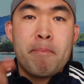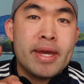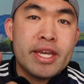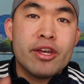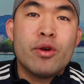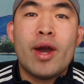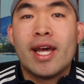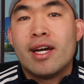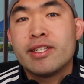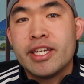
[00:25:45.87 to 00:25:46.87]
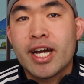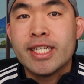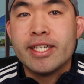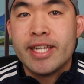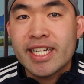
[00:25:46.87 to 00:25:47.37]
be you, and I'll see you
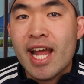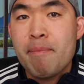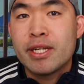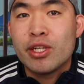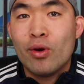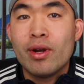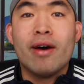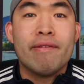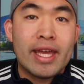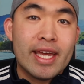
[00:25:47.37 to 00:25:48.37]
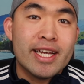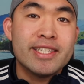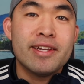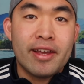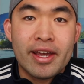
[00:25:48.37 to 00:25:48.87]
guys in the next episode of
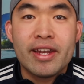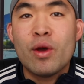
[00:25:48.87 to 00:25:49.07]
Is It